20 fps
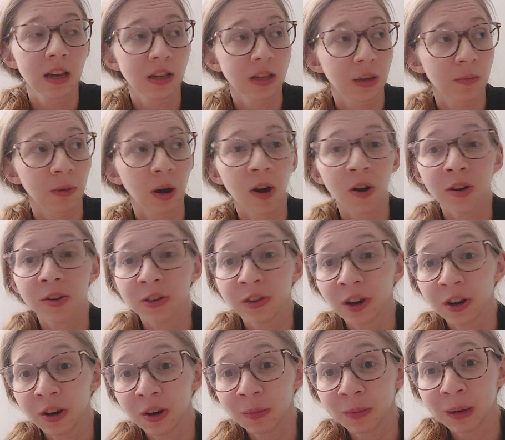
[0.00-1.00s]
Some
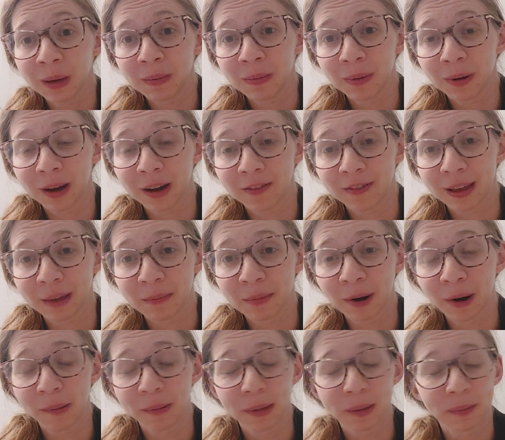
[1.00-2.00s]
younger people have that
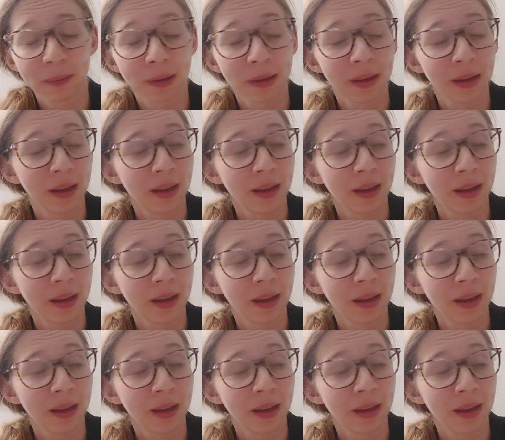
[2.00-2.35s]
problem.